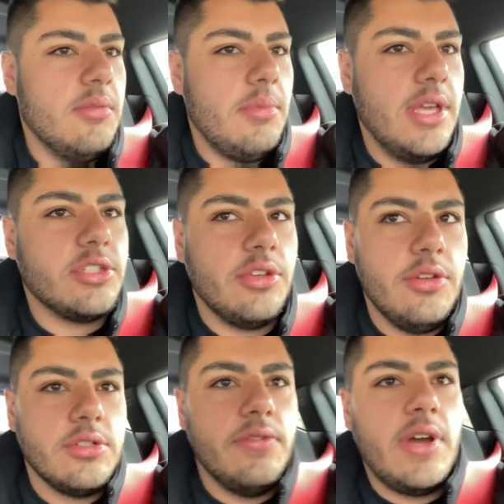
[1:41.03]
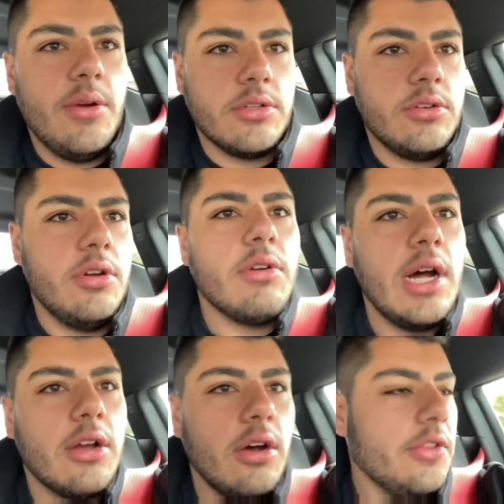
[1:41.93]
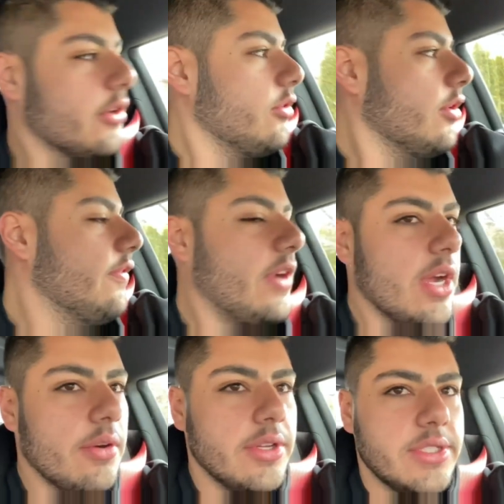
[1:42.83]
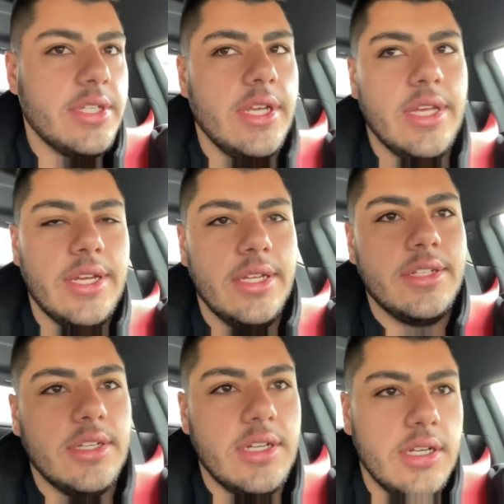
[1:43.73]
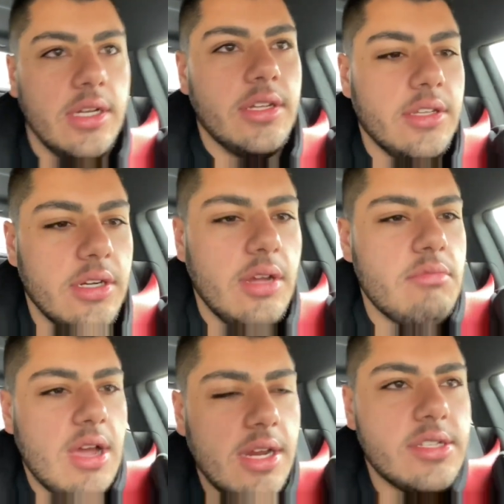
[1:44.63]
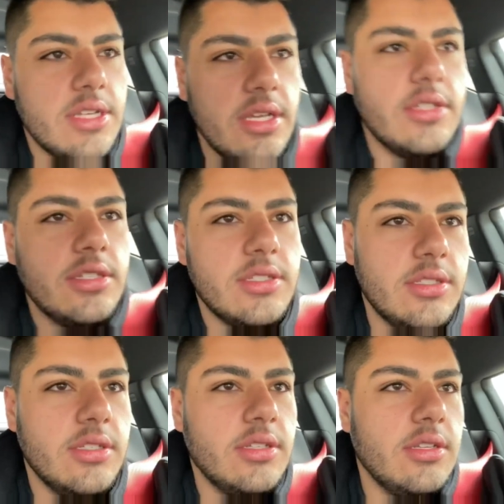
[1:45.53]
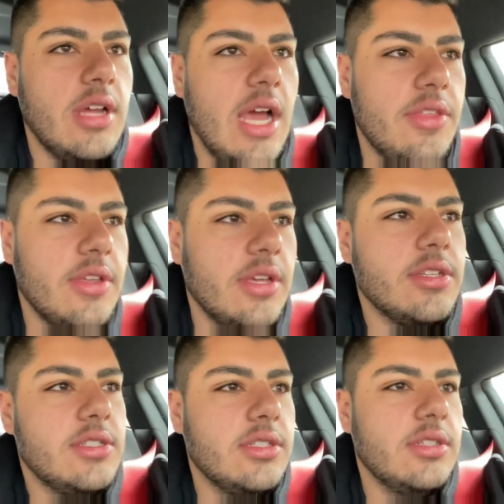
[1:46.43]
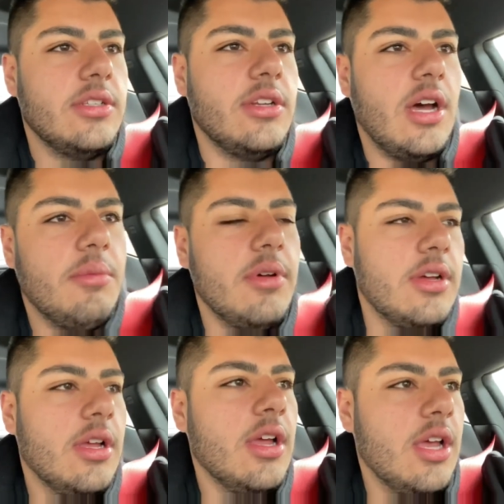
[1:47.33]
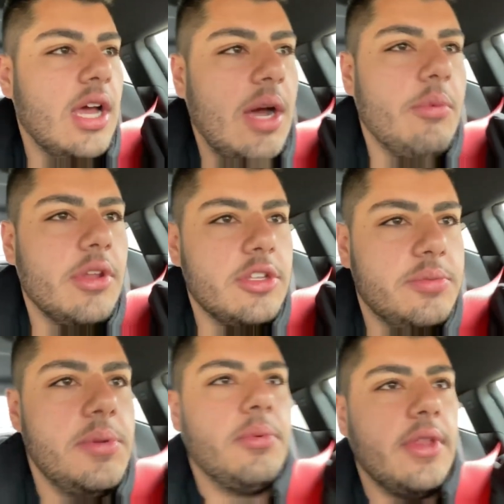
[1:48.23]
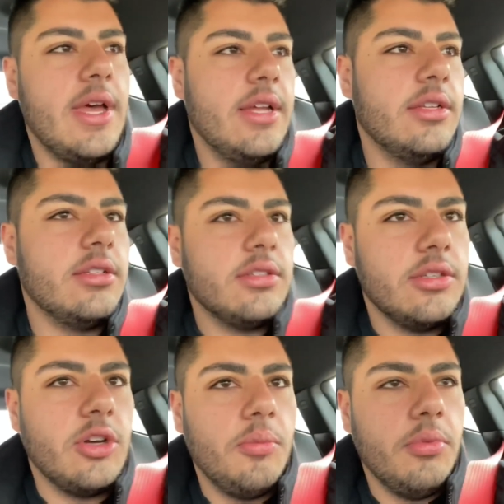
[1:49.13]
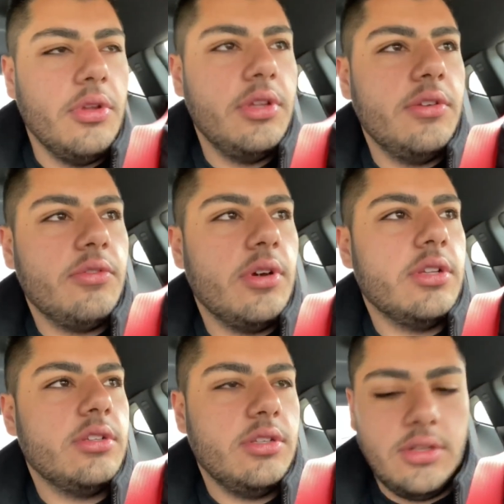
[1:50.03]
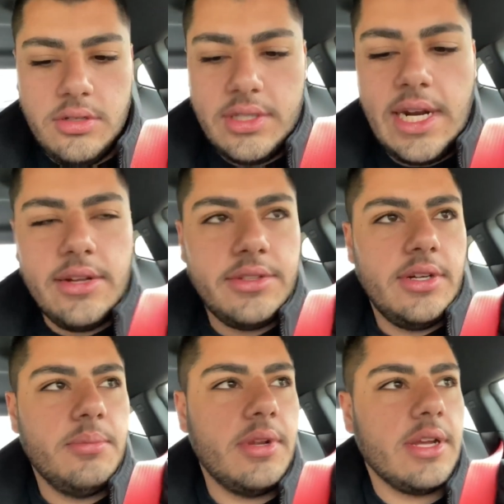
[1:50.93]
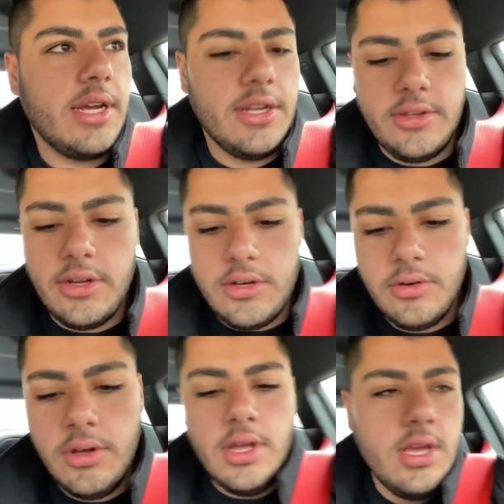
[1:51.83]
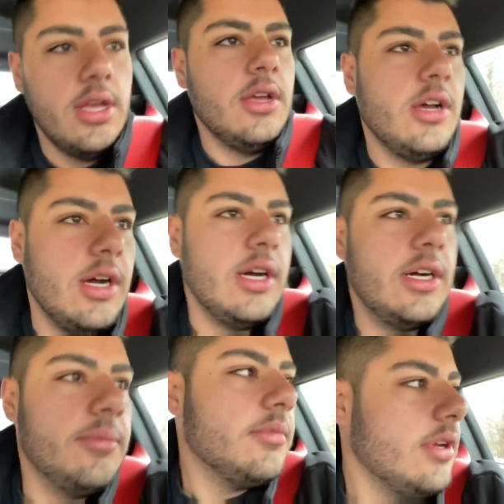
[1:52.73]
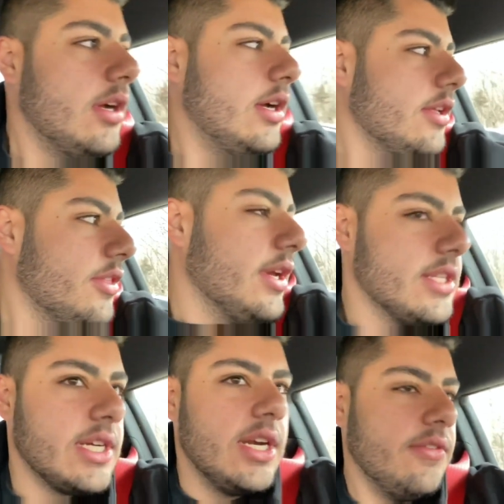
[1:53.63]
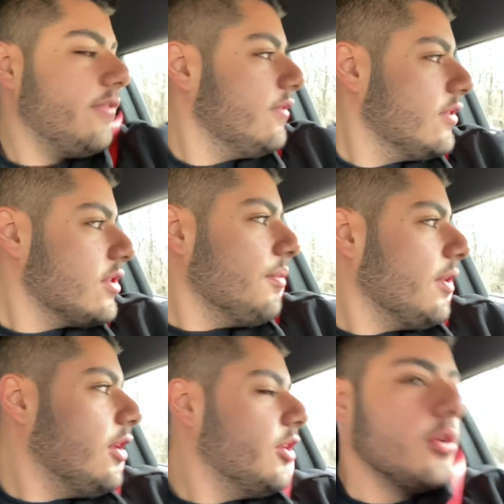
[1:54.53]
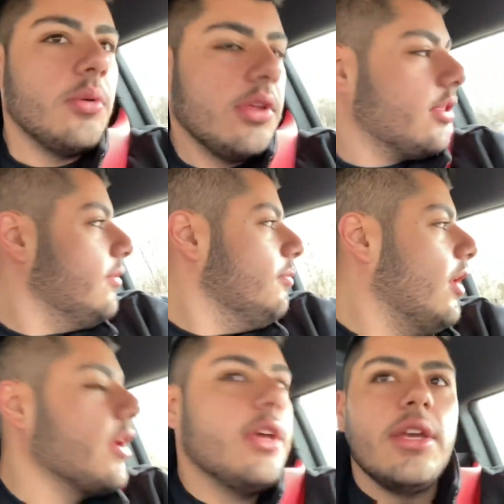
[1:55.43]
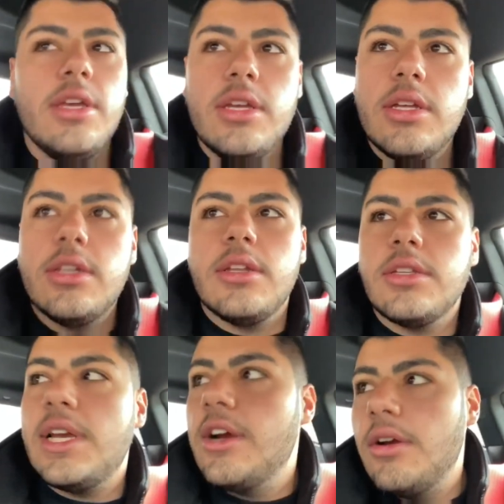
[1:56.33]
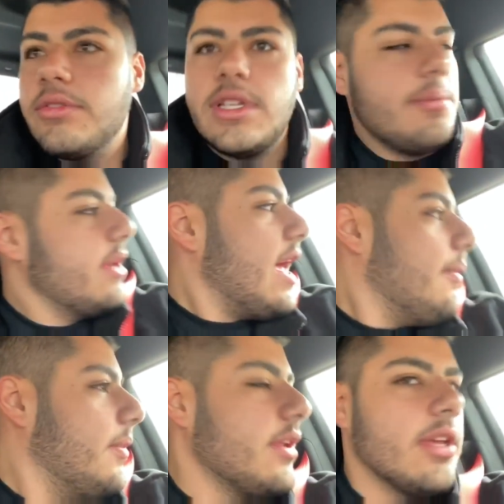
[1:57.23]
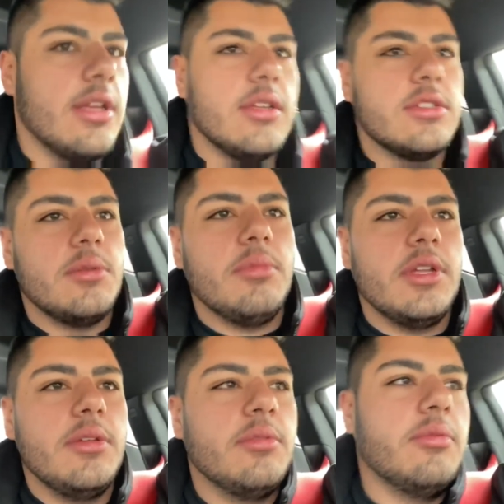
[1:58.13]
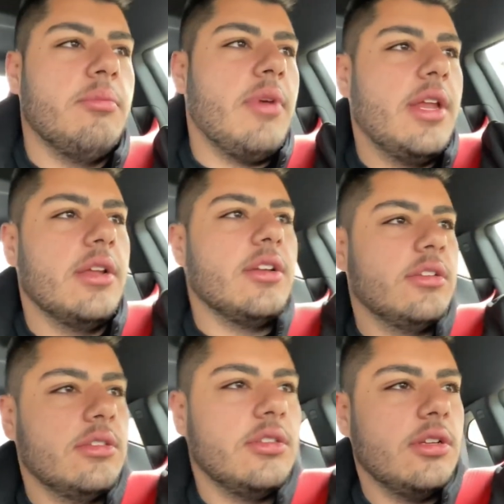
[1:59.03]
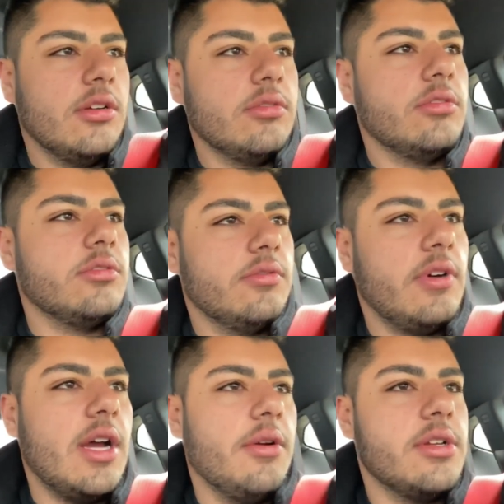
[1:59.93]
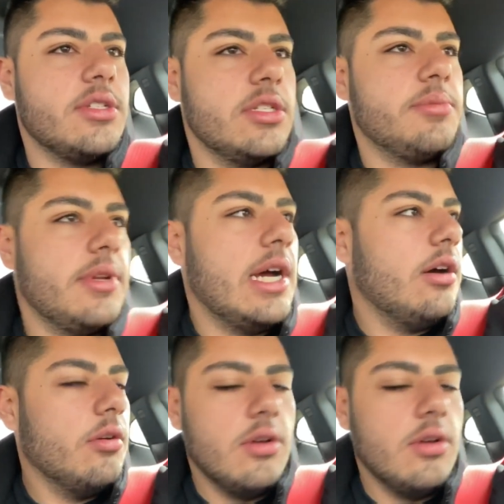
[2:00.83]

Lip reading: basically, there's a virus going around called the coronavirus. And, you know, I'm not going to say it's, I think it's, you know, I'm one of those people that don't believe what, you know, said out there, but I kind of don't. I think it's kind of something to do with money and the tariffs that have been happening, and somebody made a, you know, virus has been out,